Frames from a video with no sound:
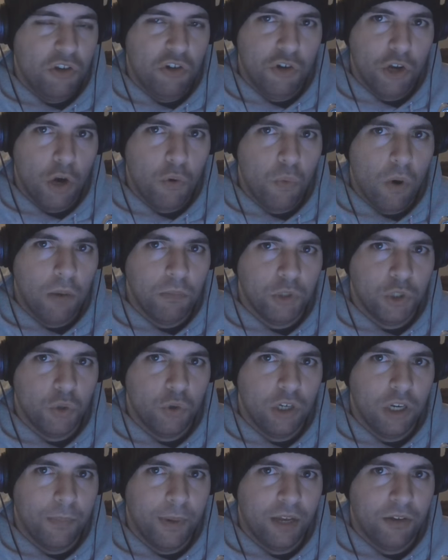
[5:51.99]
You know what I'm
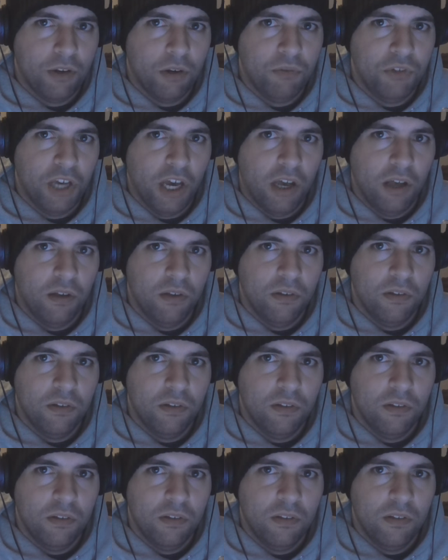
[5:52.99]
talking about, don't you?
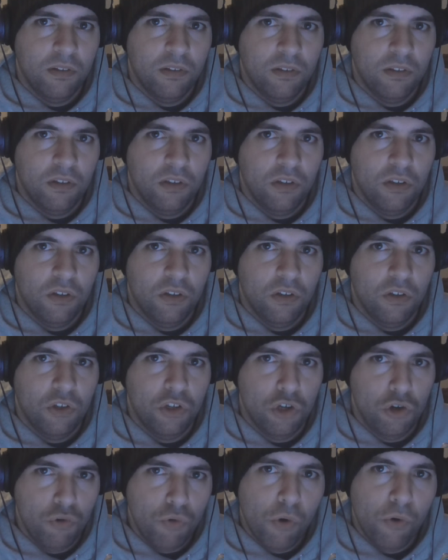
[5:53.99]

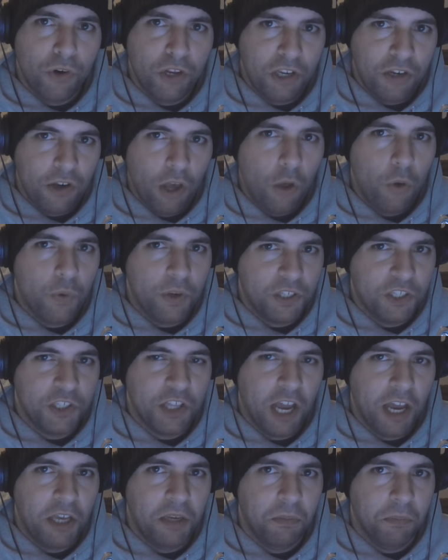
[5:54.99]
You already know its
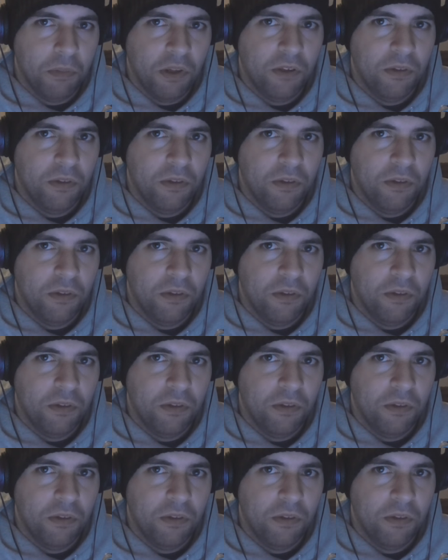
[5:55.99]
name.